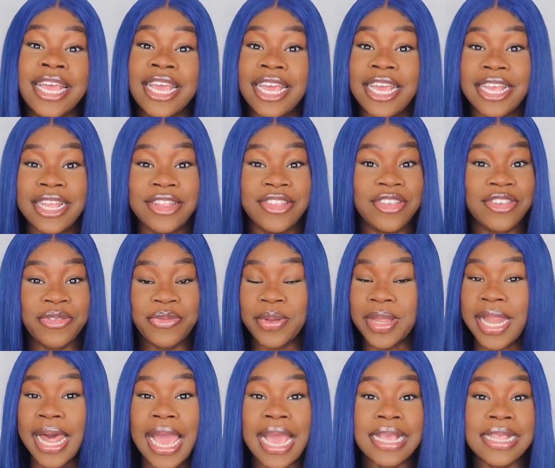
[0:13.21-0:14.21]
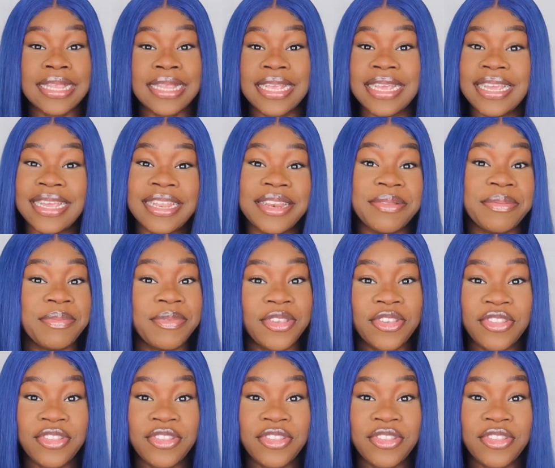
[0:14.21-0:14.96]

and just relaxing.